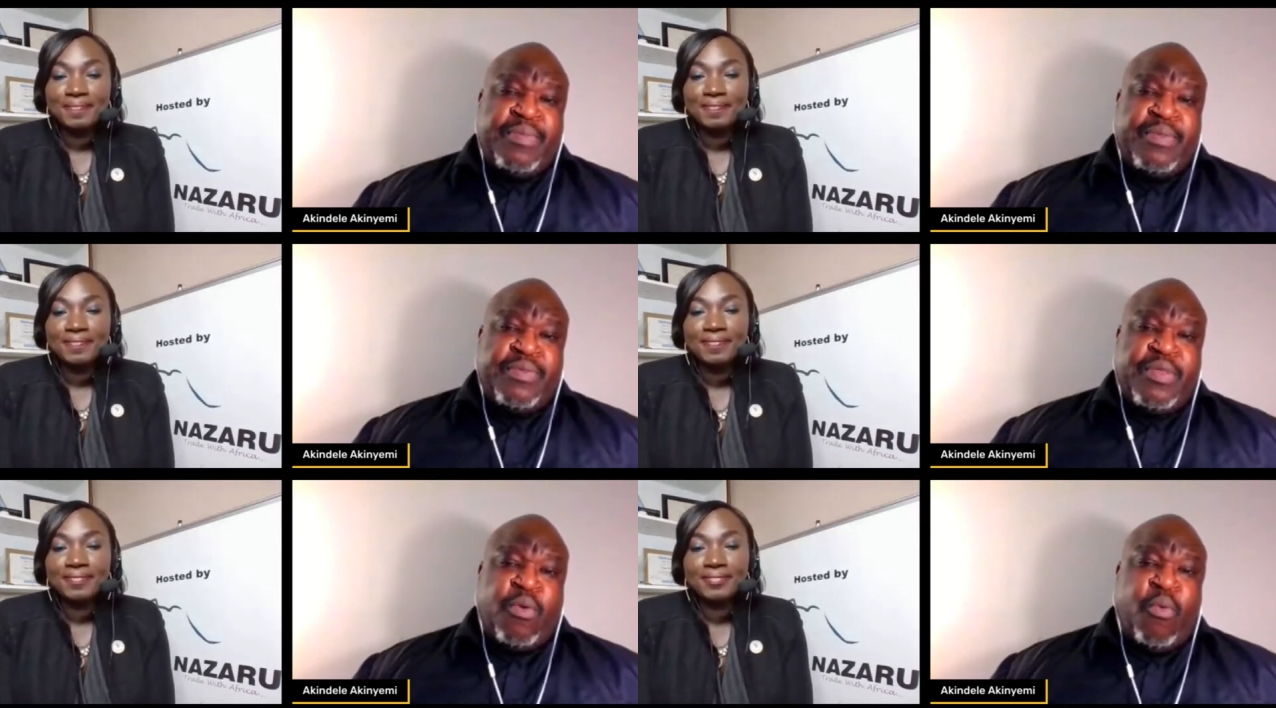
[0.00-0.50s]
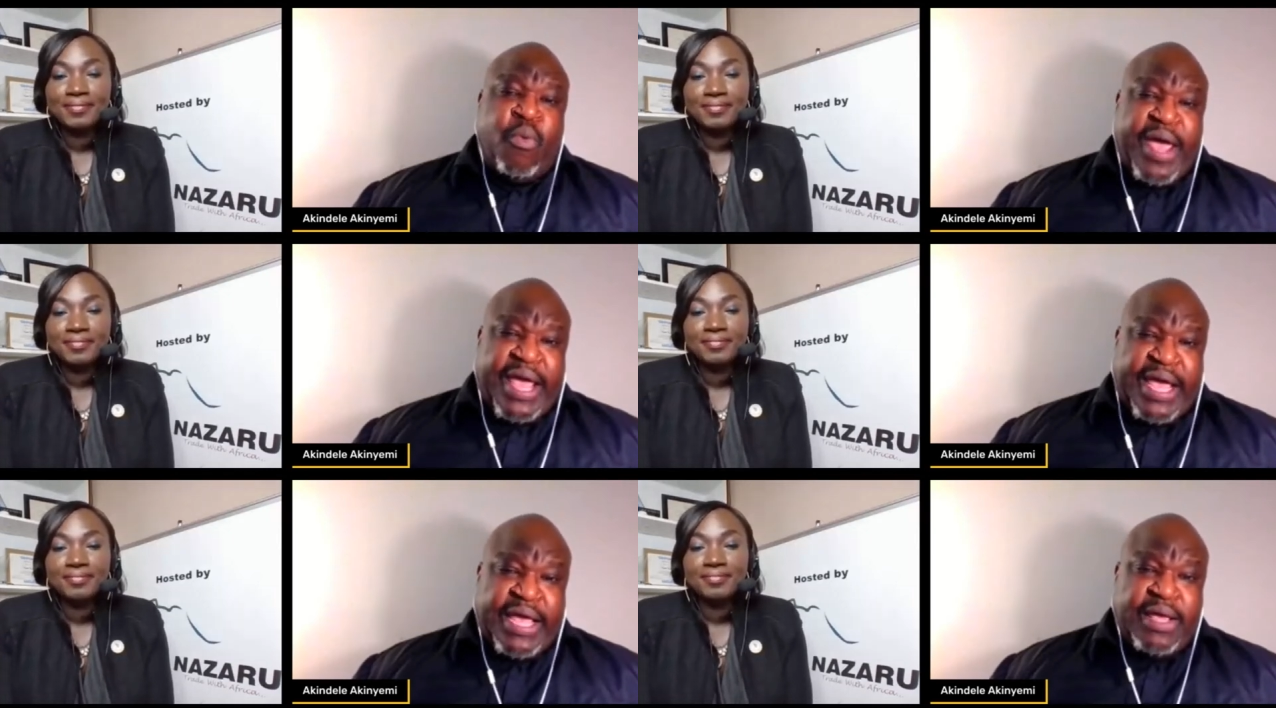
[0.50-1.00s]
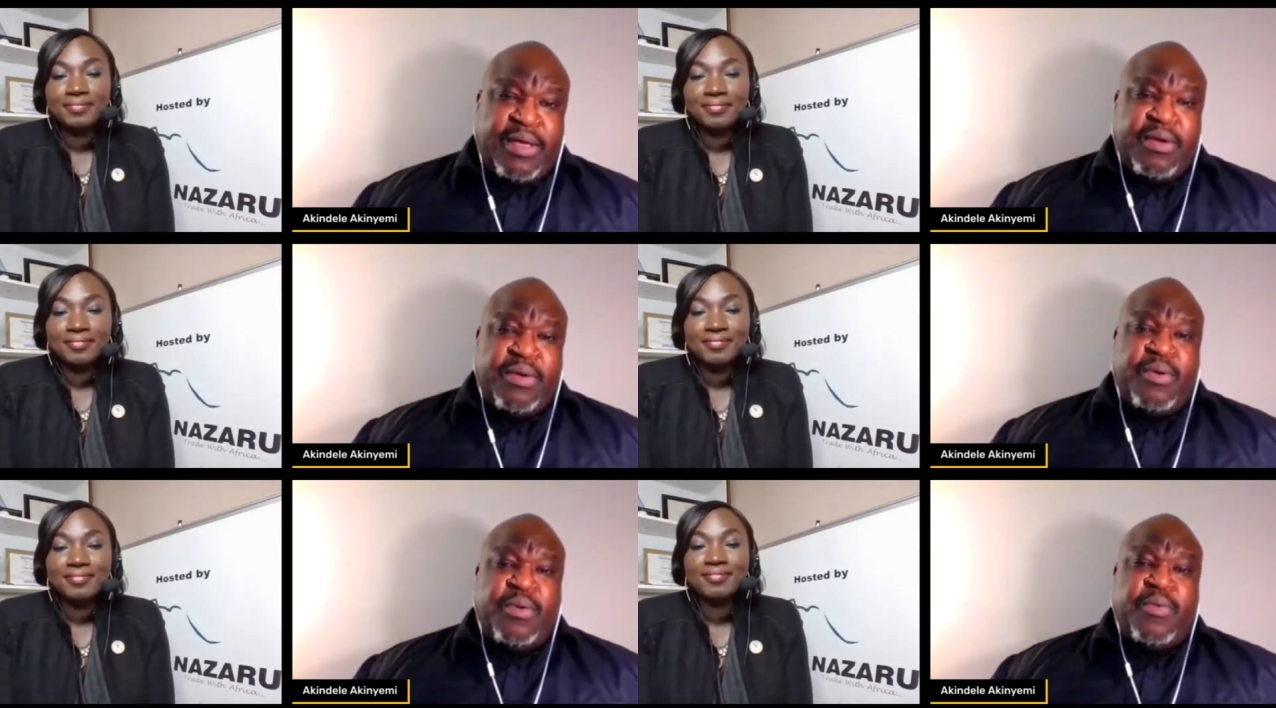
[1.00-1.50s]
Speaker 1: the way
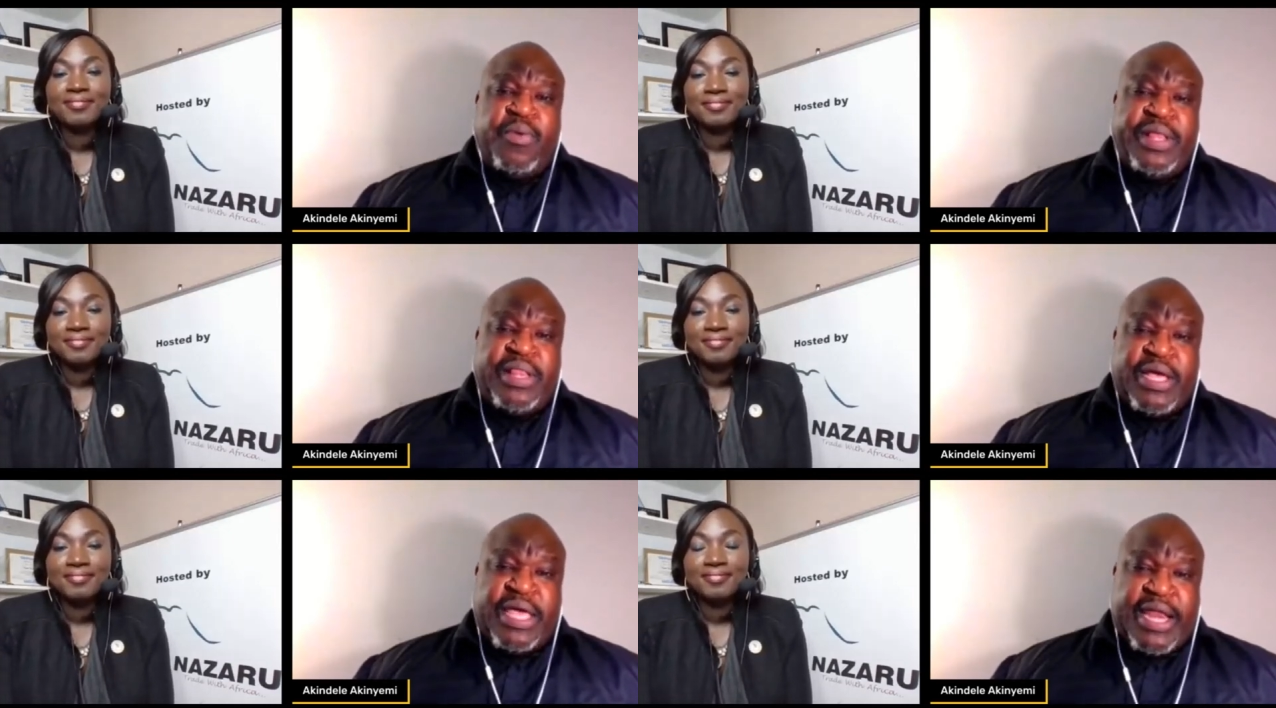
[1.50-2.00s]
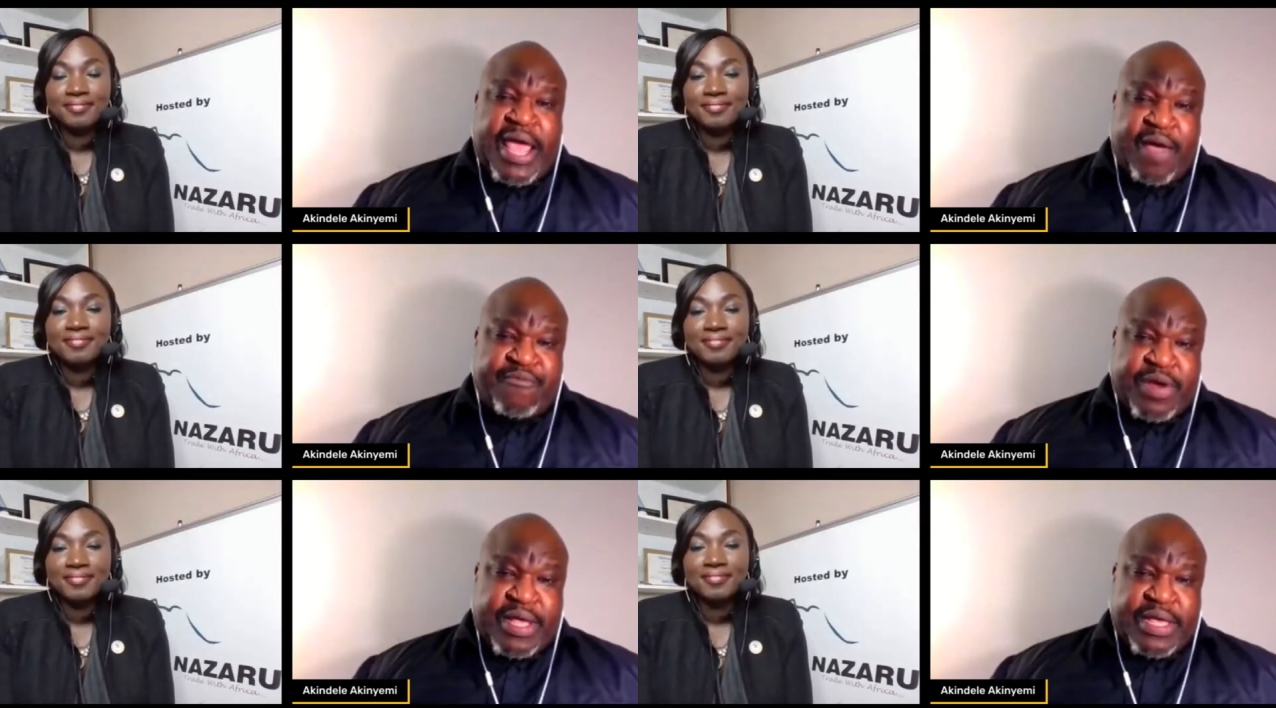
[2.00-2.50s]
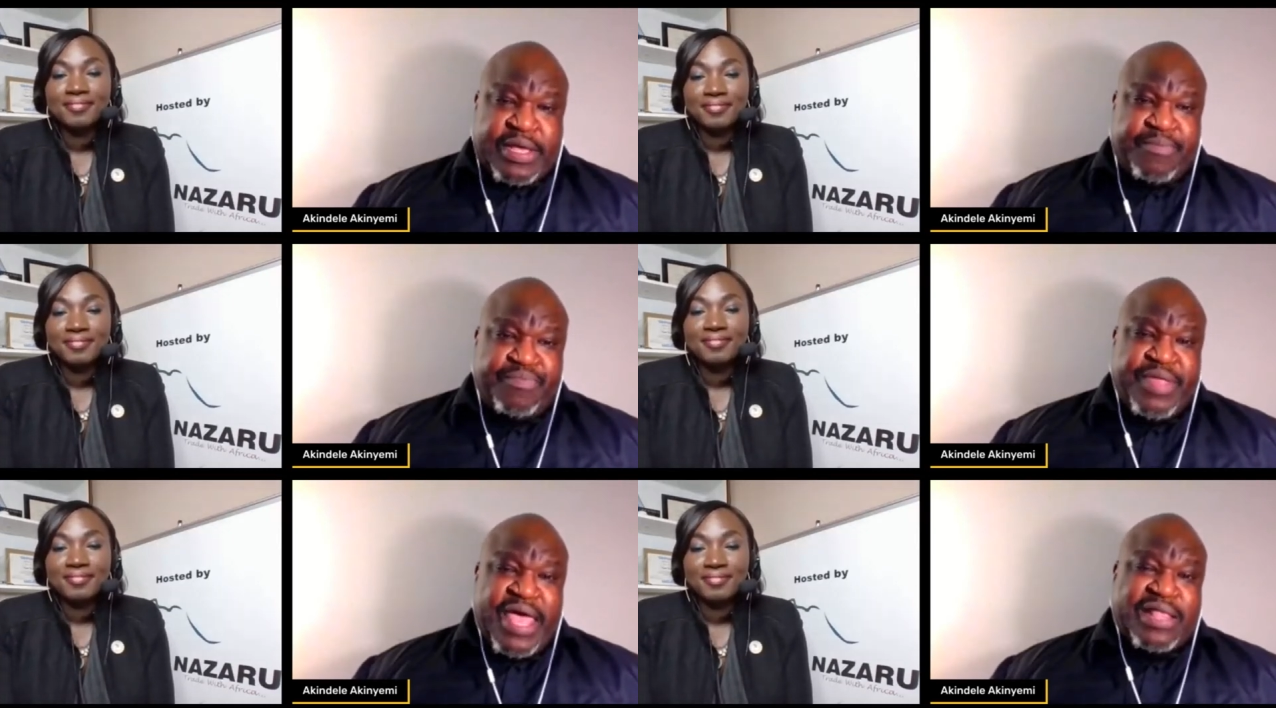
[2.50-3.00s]
we look at Africa
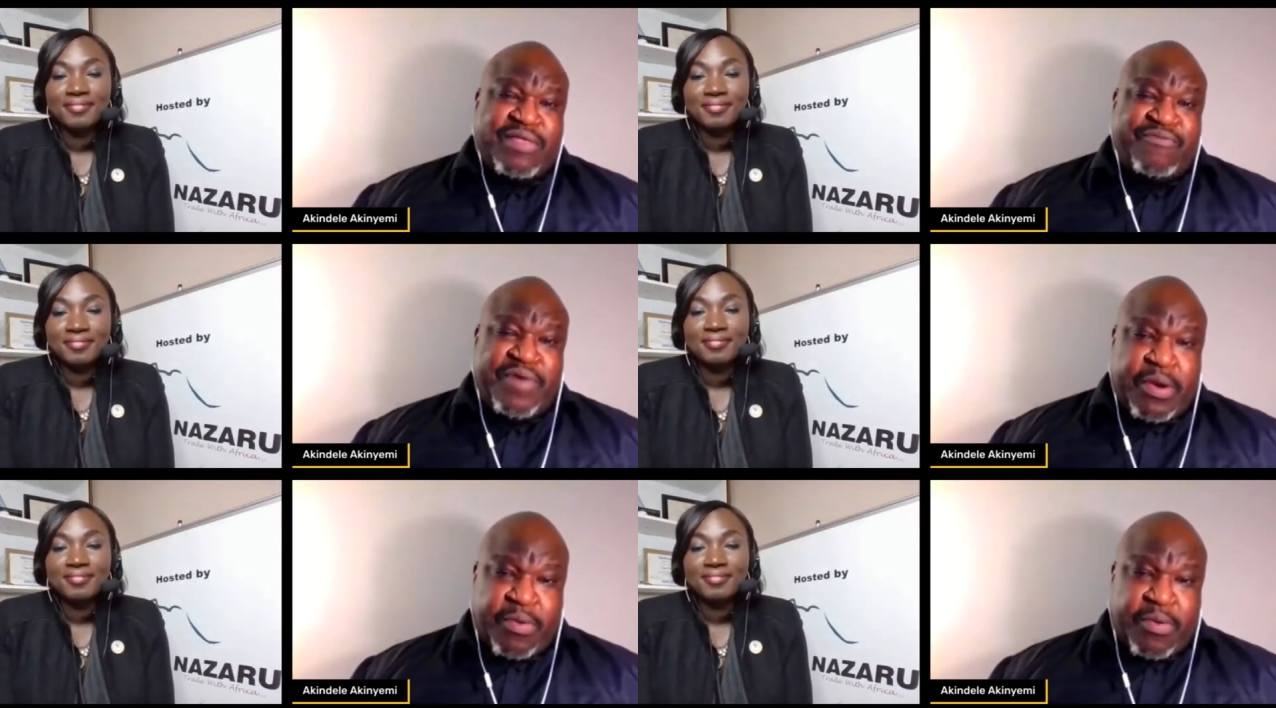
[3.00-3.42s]
at the federal